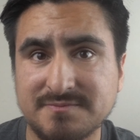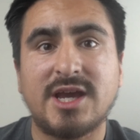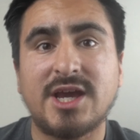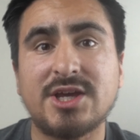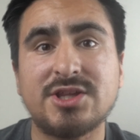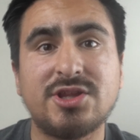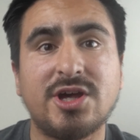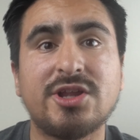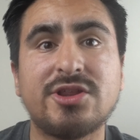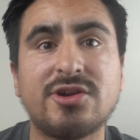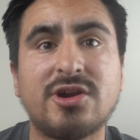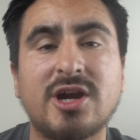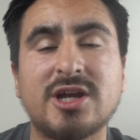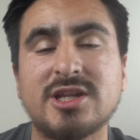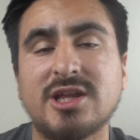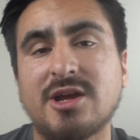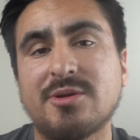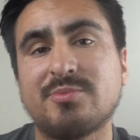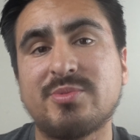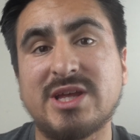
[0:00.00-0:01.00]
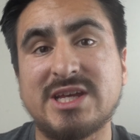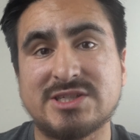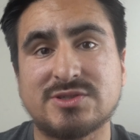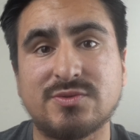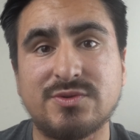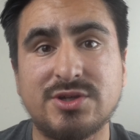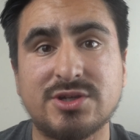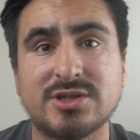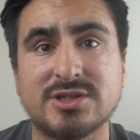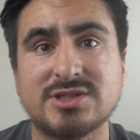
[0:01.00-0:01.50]
Another online place
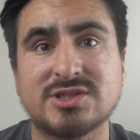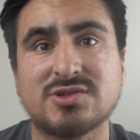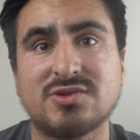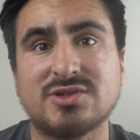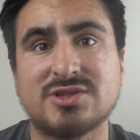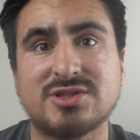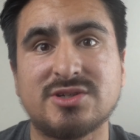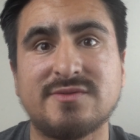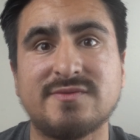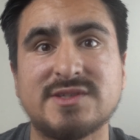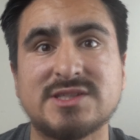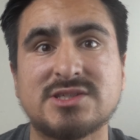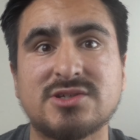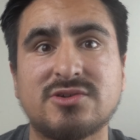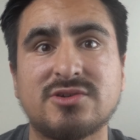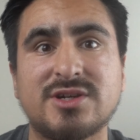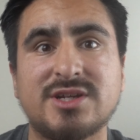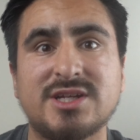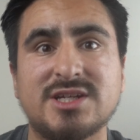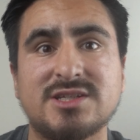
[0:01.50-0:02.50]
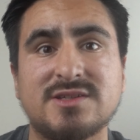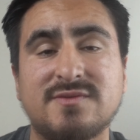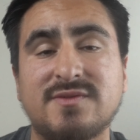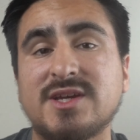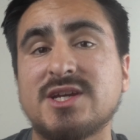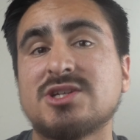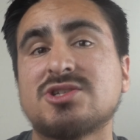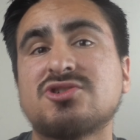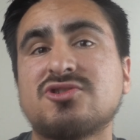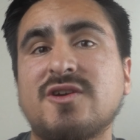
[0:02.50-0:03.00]
where you can source your inventory is
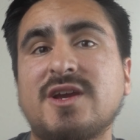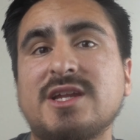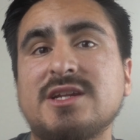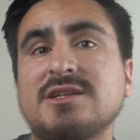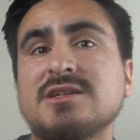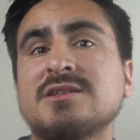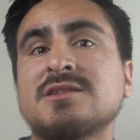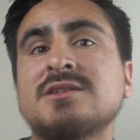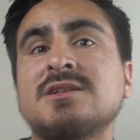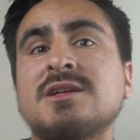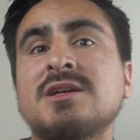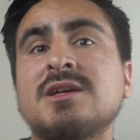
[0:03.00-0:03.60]
via trading.